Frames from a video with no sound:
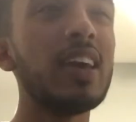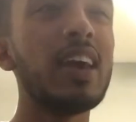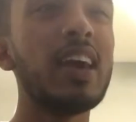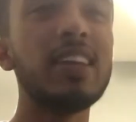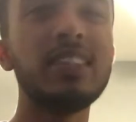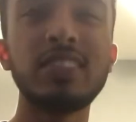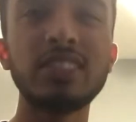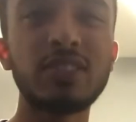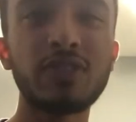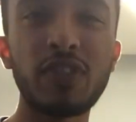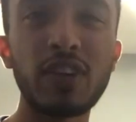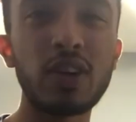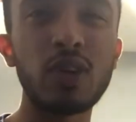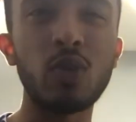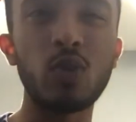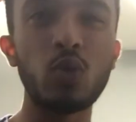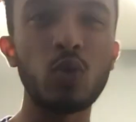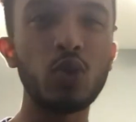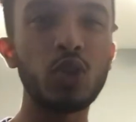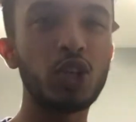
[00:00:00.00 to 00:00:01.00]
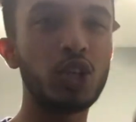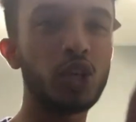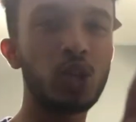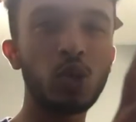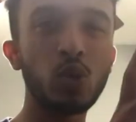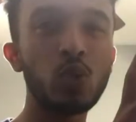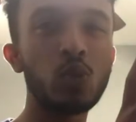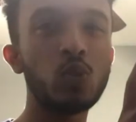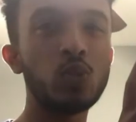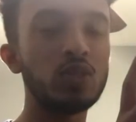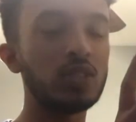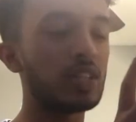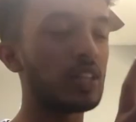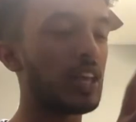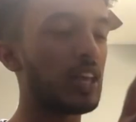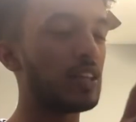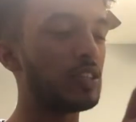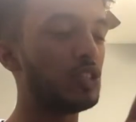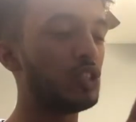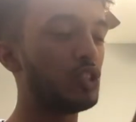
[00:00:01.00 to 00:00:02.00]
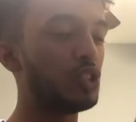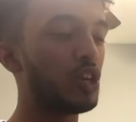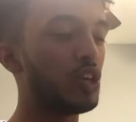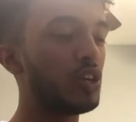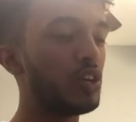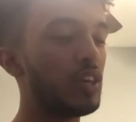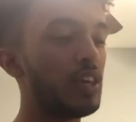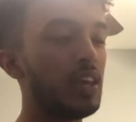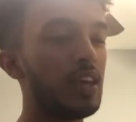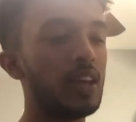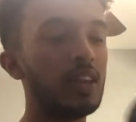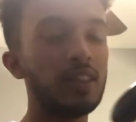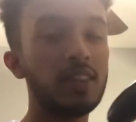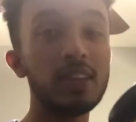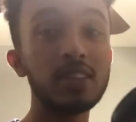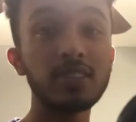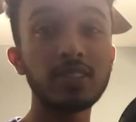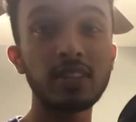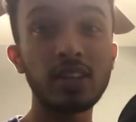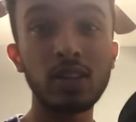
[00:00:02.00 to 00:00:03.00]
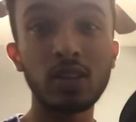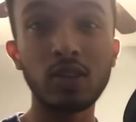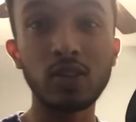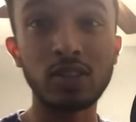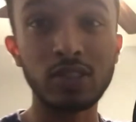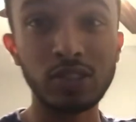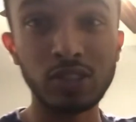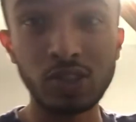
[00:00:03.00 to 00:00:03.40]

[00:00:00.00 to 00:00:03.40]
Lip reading: It just felt huge and like chunky, and this thing looks